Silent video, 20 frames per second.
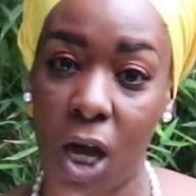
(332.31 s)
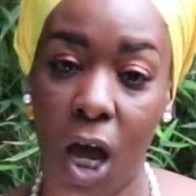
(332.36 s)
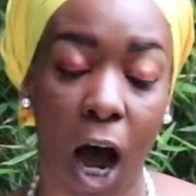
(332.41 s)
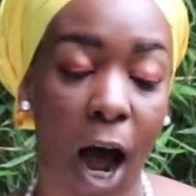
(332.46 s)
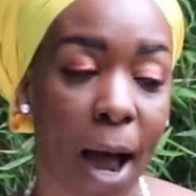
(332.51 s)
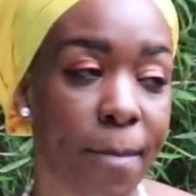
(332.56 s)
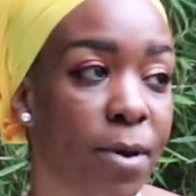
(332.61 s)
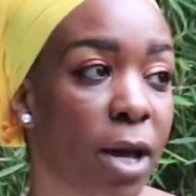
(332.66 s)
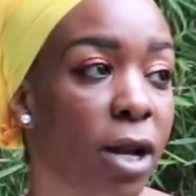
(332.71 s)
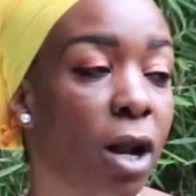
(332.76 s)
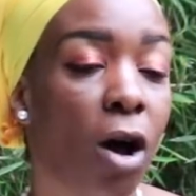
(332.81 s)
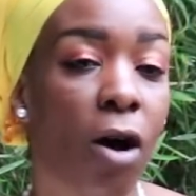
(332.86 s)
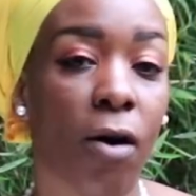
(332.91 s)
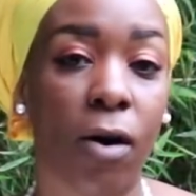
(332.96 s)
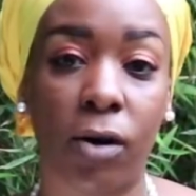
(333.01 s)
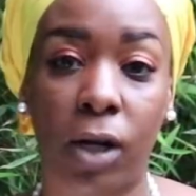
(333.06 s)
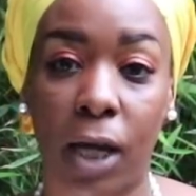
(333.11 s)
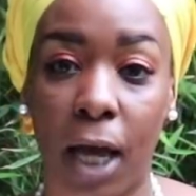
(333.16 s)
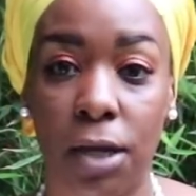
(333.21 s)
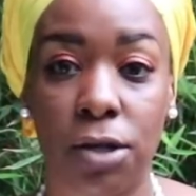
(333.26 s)
I bet
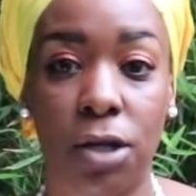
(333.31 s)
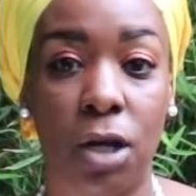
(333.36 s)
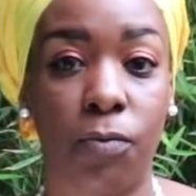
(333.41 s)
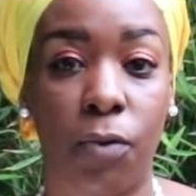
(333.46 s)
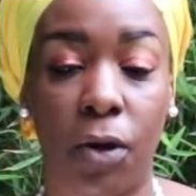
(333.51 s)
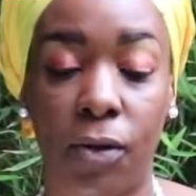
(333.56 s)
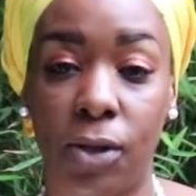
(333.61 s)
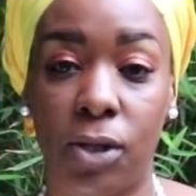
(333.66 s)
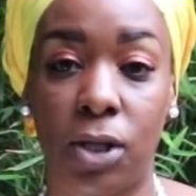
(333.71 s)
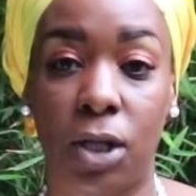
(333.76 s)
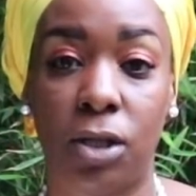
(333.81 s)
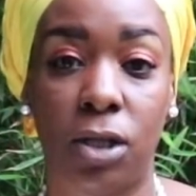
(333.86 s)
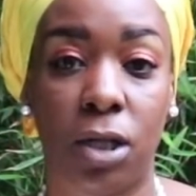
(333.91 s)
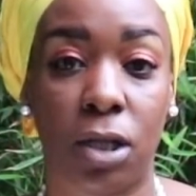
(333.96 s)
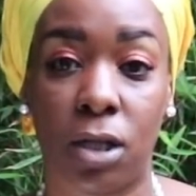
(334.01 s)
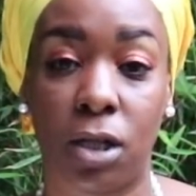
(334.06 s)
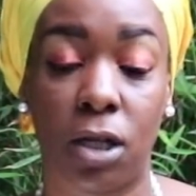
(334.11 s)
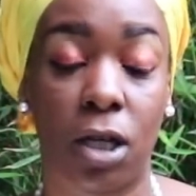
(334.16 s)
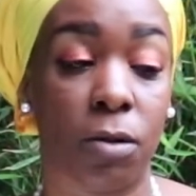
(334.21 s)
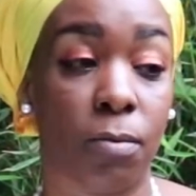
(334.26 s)
our Kenyan brothers and
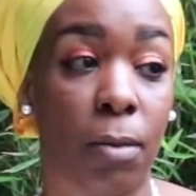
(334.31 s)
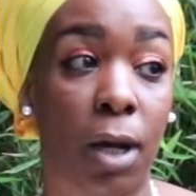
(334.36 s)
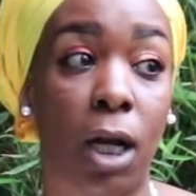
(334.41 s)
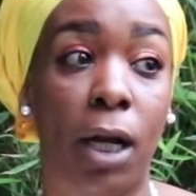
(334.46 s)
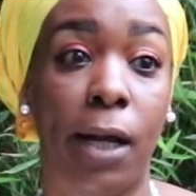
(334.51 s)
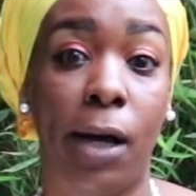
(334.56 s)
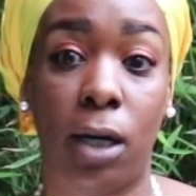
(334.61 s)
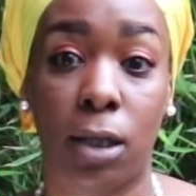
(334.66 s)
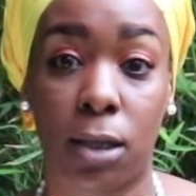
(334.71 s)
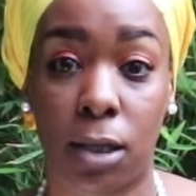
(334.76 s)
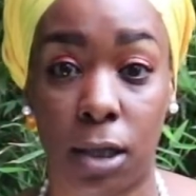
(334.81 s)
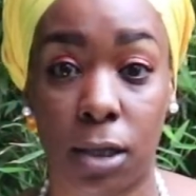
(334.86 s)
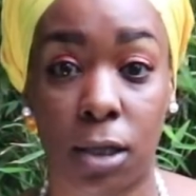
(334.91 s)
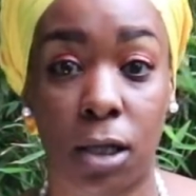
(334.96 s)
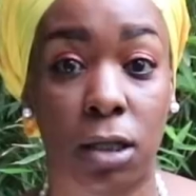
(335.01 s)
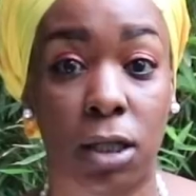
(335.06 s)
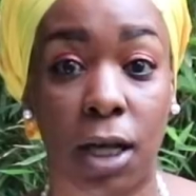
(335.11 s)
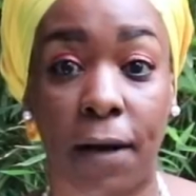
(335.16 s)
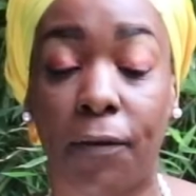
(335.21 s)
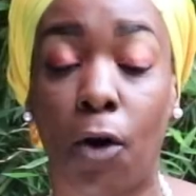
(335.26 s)
sisters, mainly our
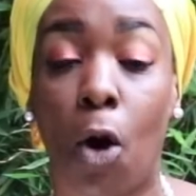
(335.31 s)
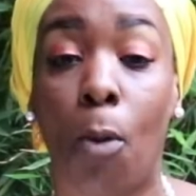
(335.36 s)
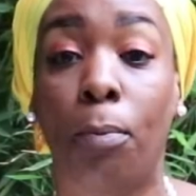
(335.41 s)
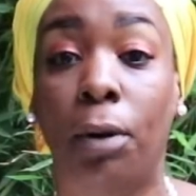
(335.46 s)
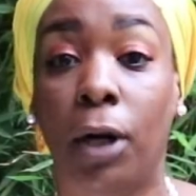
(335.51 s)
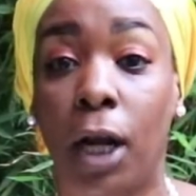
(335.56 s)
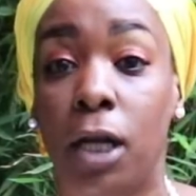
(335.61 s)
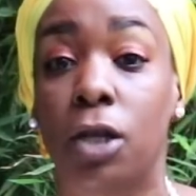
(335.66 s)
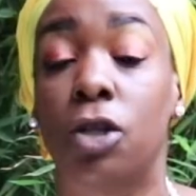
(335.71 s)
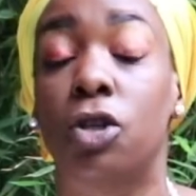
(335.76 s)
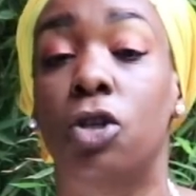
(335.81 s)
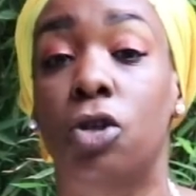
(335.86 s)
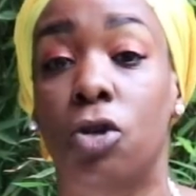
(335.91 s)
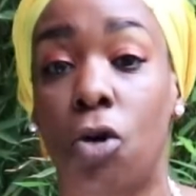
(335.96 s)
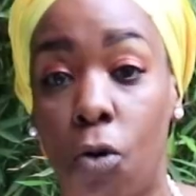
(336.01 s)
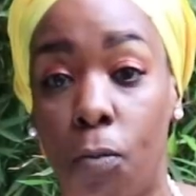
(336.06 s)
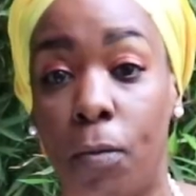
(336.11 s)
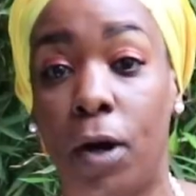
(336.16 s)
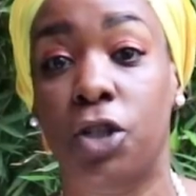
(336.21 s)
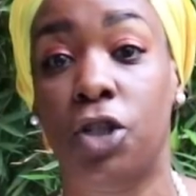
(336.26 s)
sisters, have complained
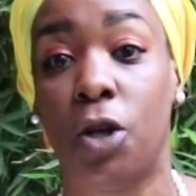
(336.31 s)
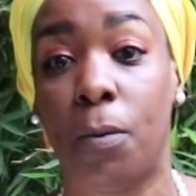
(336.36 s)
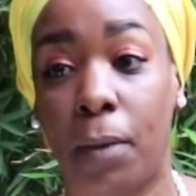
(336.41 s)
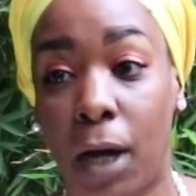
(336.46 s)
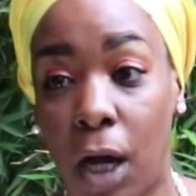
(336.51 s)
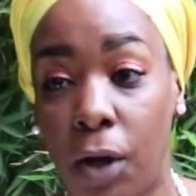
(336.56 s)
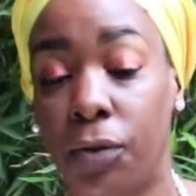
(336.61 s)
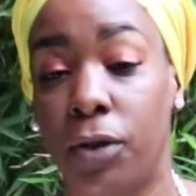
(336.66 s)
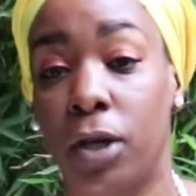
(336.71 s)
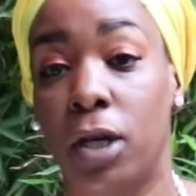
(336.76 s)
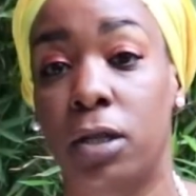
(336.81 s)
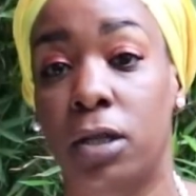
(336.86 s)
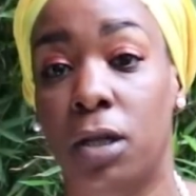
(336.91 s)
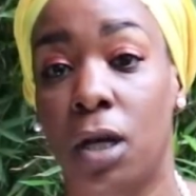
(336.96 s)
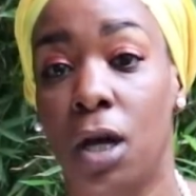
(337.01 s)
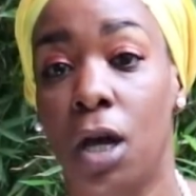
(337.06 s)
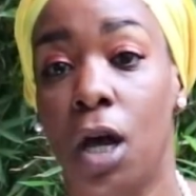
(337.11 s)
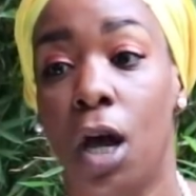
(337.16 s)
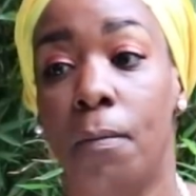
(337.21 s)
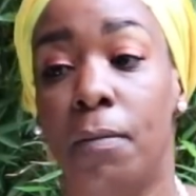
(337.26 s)
so much about this,
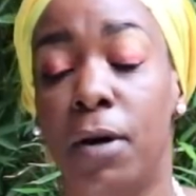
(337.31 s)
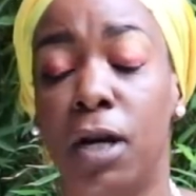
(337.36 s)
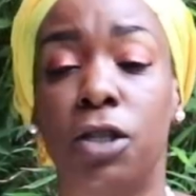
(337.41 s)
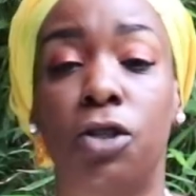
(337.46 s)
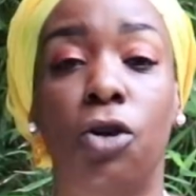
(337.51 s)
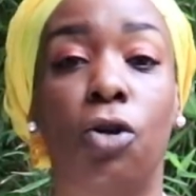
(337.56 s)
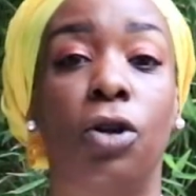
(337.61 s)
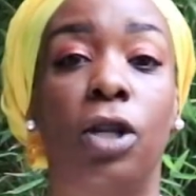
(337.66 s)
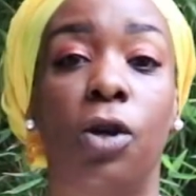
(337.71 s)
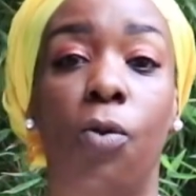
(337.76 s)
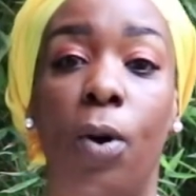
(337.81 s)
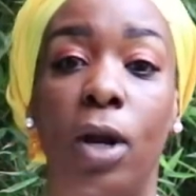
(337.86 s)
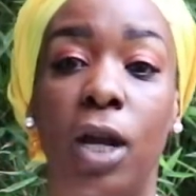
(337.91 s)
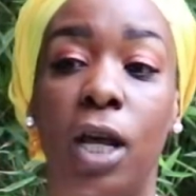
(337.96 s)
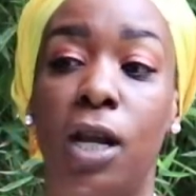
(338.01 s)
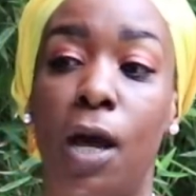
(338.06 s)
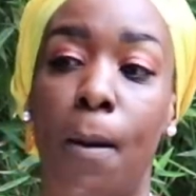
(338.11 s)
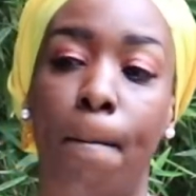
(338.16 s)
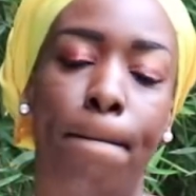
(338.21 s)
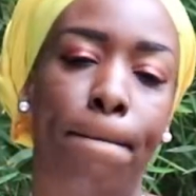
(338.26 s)
but it's only when
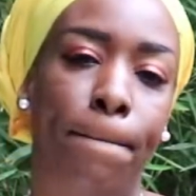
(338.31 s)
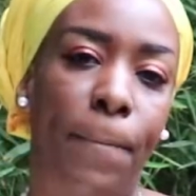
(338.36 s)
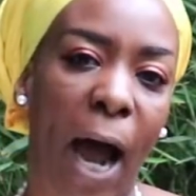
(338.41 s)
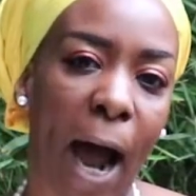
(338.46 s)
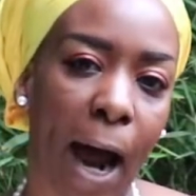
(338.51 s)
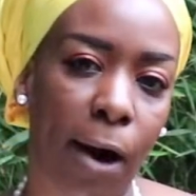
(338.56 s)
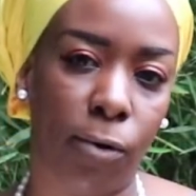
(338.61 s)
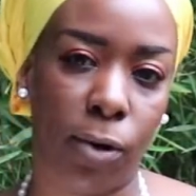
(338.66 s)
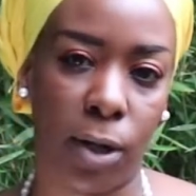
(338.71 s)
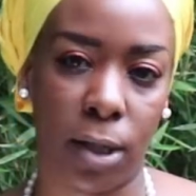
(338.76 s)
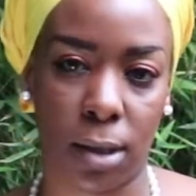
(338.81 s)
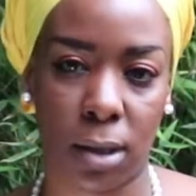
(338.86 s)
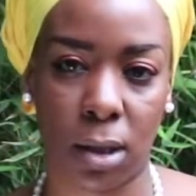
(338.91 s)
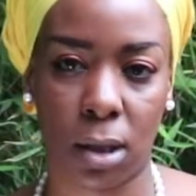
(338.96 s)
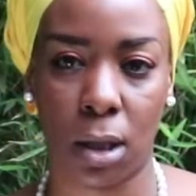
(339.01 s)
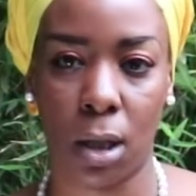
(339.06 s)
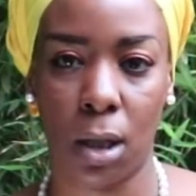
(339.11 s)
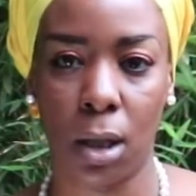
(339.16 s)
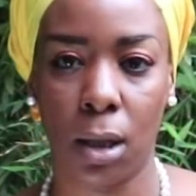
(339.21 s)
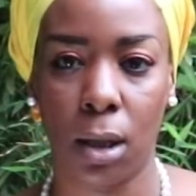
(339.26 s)
it
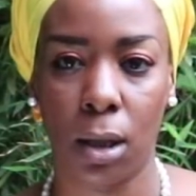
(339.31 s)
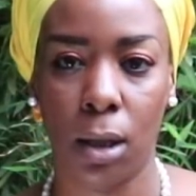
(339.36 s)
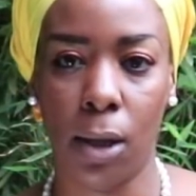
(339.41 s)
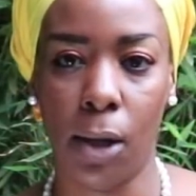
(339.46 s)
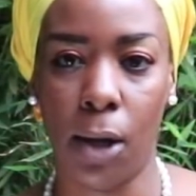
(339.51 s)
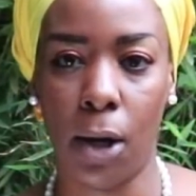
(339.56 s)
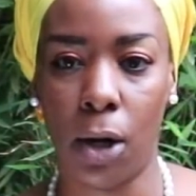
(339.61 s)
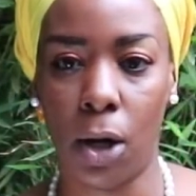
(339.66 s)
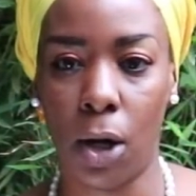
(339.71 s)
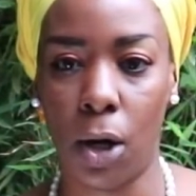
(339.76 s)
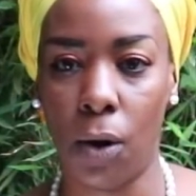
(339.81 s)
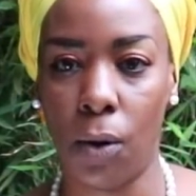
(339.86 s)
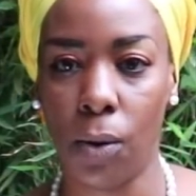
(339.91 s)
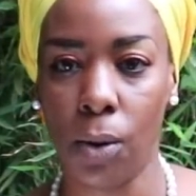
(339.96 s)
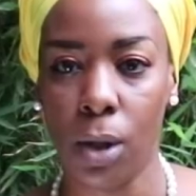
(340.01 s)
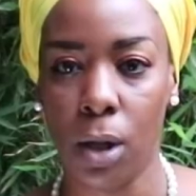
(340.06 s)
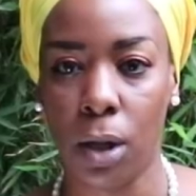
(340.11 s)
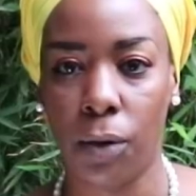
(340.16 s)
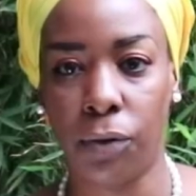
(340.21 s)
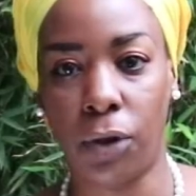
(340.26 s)
embarrassed
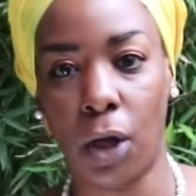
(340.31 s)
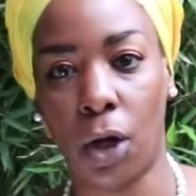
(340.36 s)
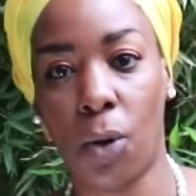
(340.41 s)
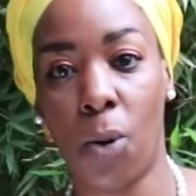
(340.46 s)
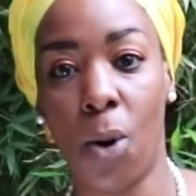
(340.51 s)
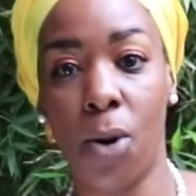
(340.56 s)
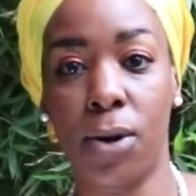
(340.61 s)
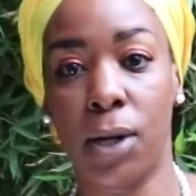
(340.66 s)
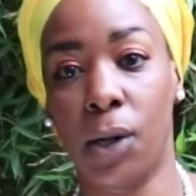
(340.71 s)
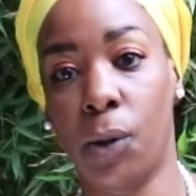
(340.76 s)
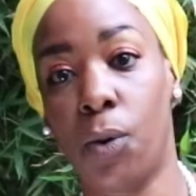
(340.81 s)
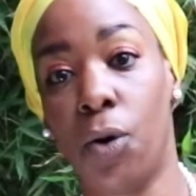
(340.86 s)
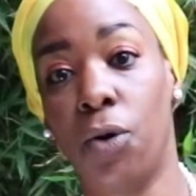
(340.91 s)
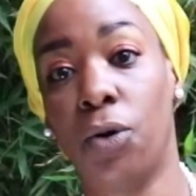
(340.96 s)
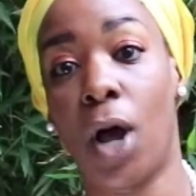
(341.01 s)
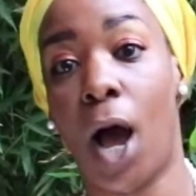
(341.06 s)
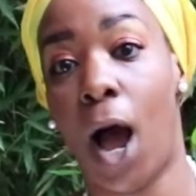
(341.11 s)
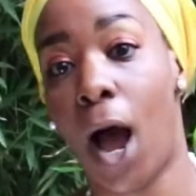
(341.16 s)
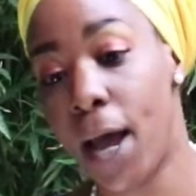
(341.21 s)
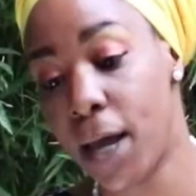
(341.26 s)
the quote
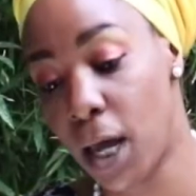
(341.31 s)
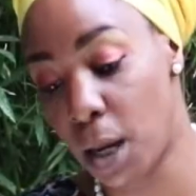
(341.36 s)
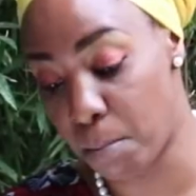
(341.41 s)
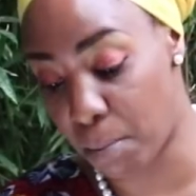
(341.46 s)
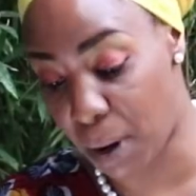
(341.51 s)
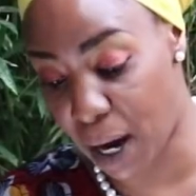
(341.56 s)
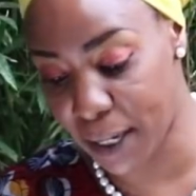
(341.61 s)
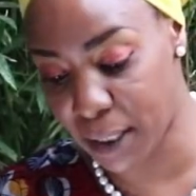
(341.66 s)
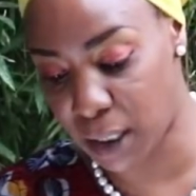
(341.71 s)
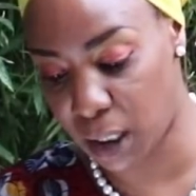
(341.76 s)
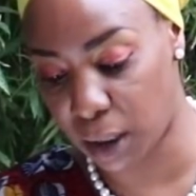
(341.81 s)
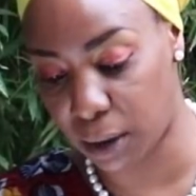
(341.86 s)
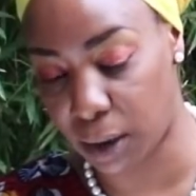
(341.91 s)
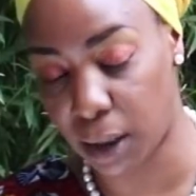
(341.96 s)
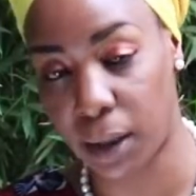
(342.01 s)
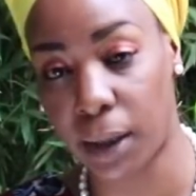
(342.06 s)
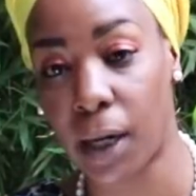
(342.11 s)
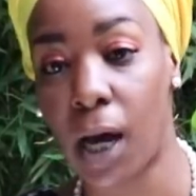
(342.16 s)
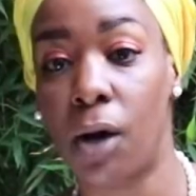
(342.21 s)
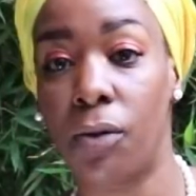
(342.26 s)
unquote high and mighty
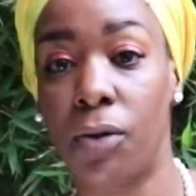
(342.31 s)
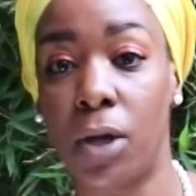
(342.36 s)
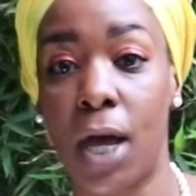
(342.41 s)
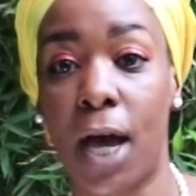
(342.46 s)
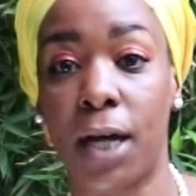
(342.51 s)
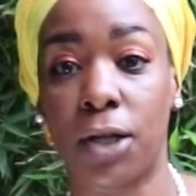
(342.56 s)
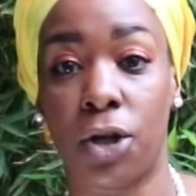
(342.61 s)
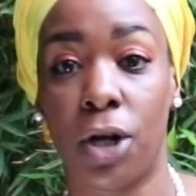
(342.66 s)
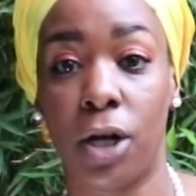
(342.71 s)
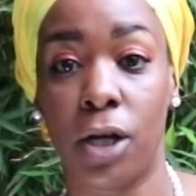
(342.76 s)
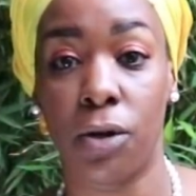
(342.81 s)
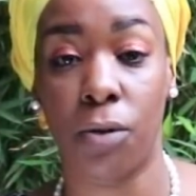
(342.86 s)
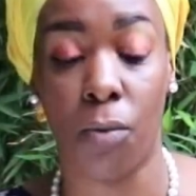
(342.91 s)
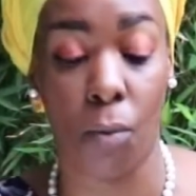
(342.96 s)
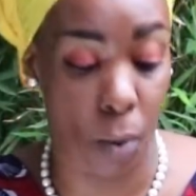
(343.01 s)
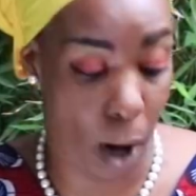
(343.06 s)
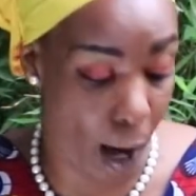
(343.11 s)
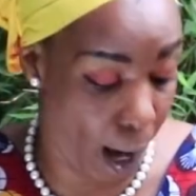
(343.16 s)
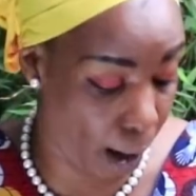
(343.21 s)
that now they actually